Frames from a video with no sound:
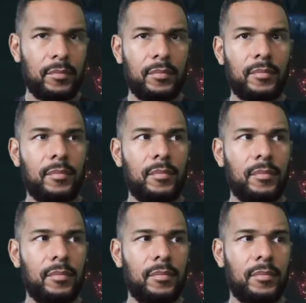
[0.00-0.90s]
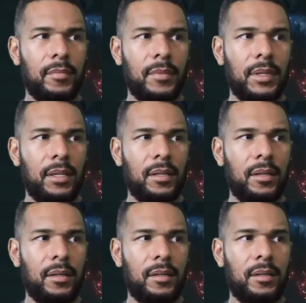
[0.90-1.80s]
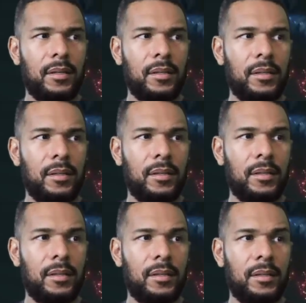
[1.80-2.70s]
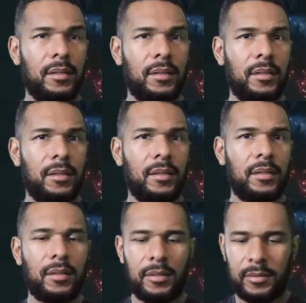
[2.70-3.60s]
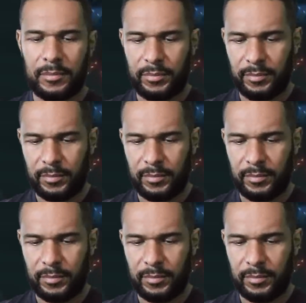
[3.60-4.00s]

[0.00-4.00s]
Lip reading: (not speaking)